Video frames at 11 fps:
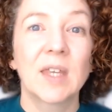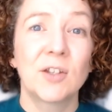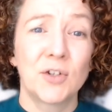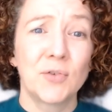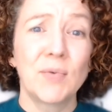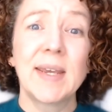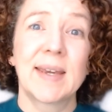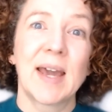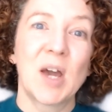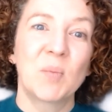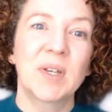To
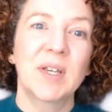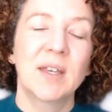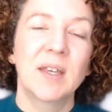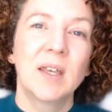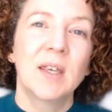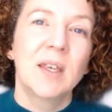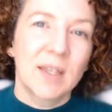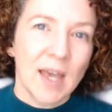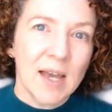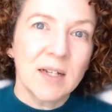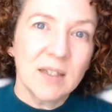recap,
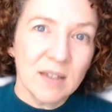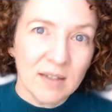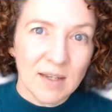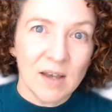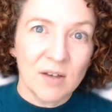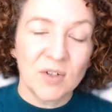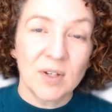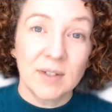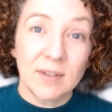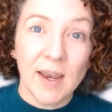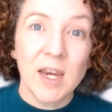cancer cells
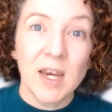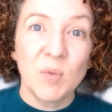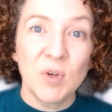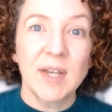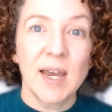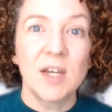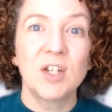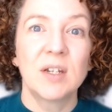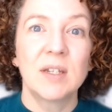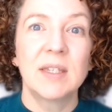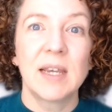contain
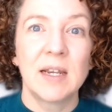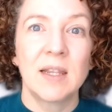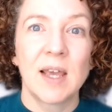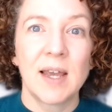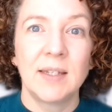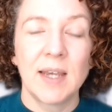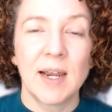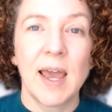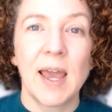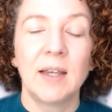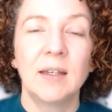mutations in their
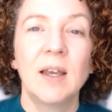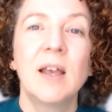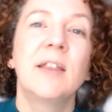DNA.